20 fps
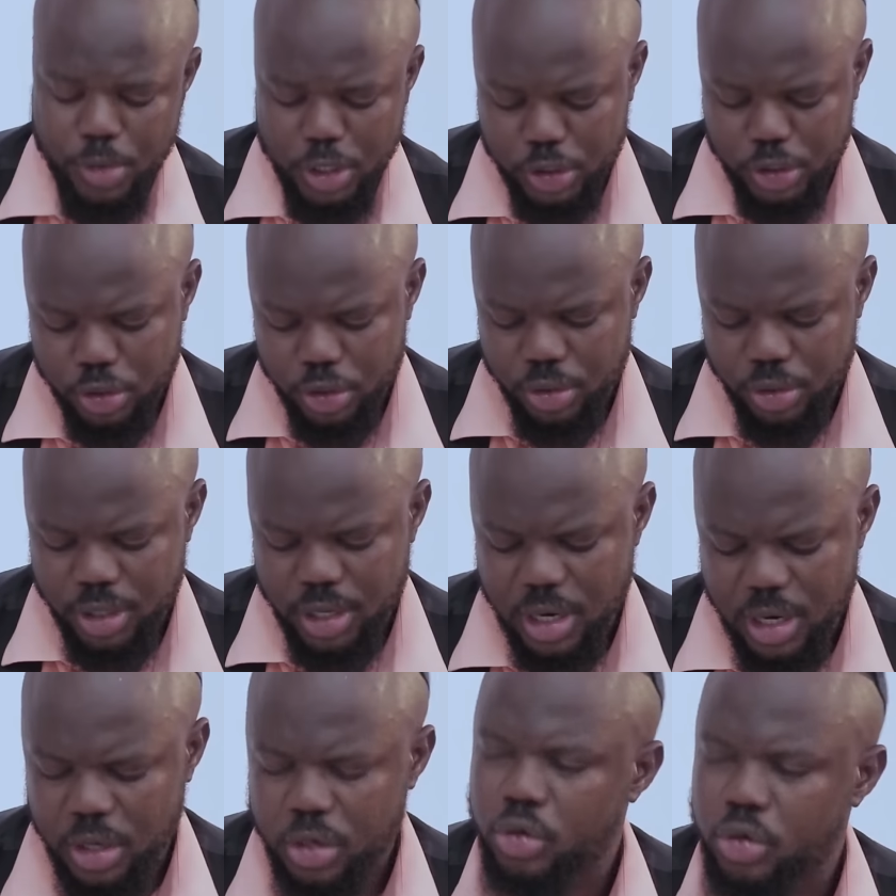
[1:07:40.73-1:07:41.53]
Make sure you
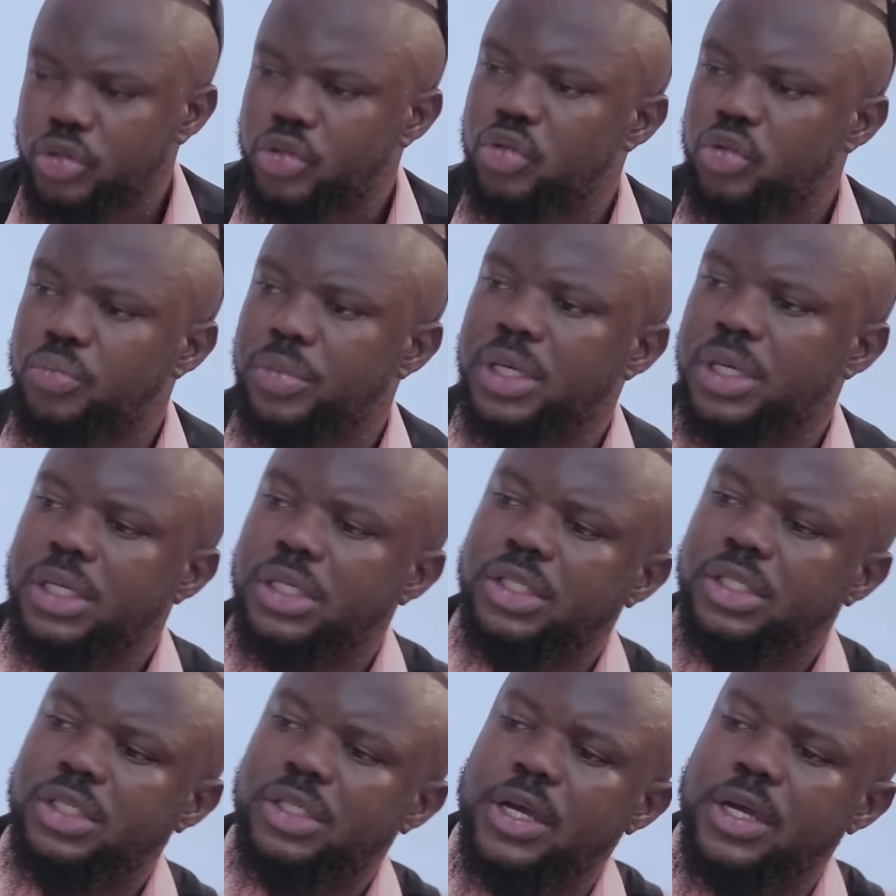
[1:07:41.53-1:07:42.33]
get across to me
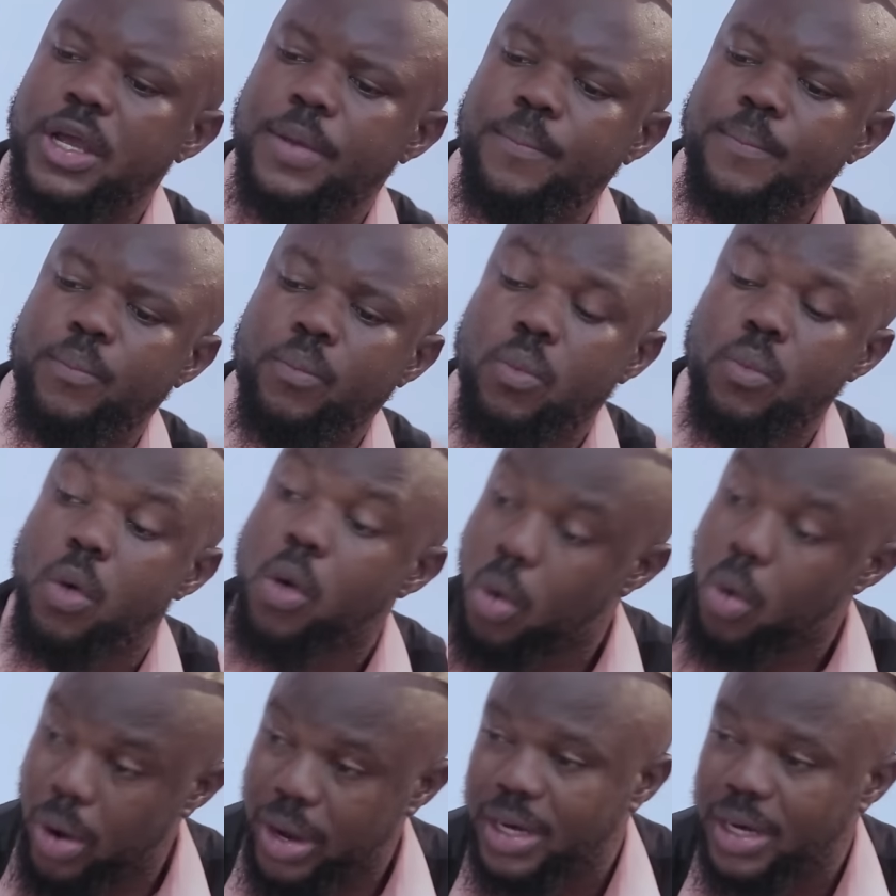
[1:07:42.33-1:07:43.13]
each time
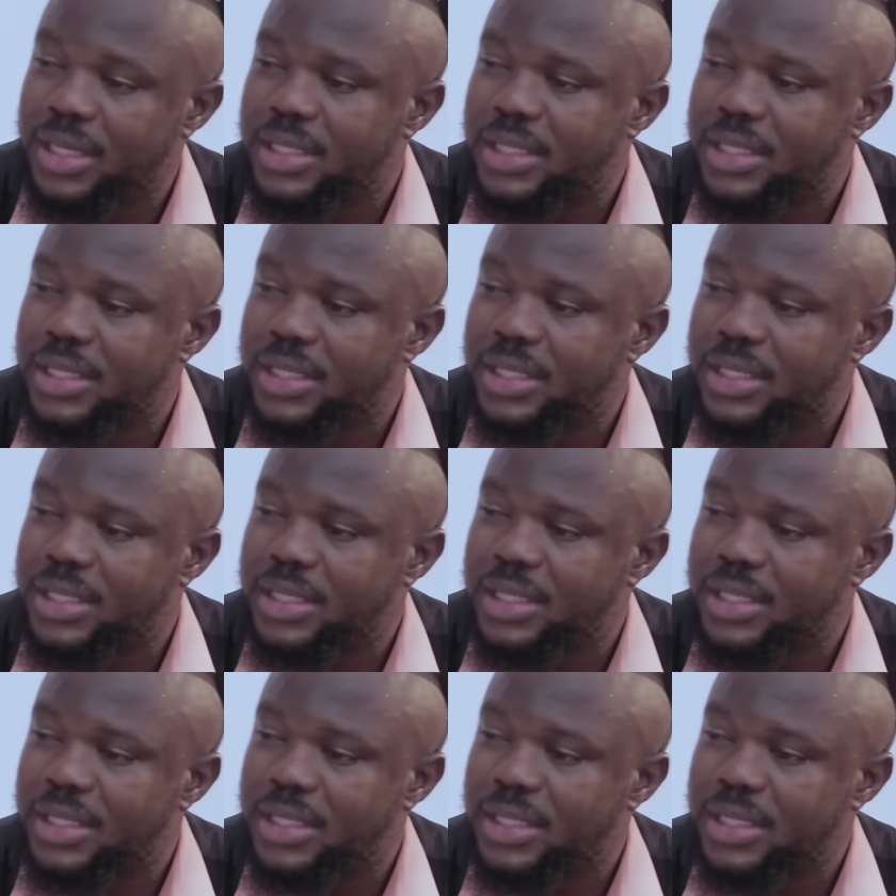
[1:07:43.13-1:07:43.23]
or